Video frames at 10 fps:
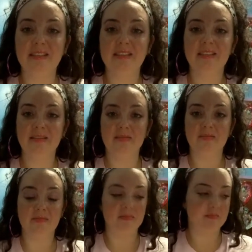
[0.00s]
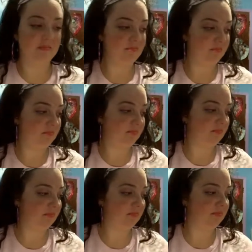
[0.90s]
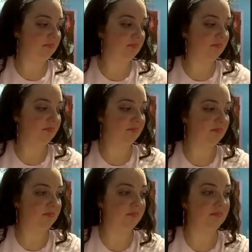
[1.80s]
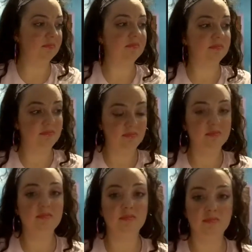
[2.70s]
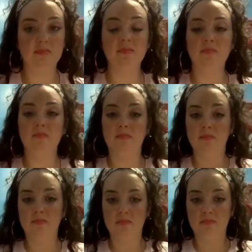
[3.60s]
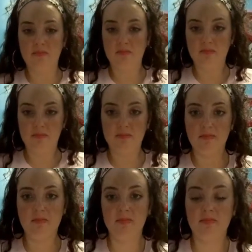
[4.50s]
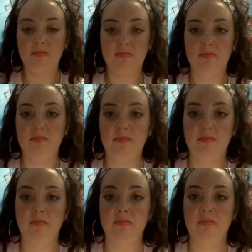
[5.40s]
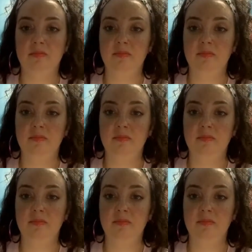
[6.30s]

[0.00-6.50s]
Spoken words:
(not speaking)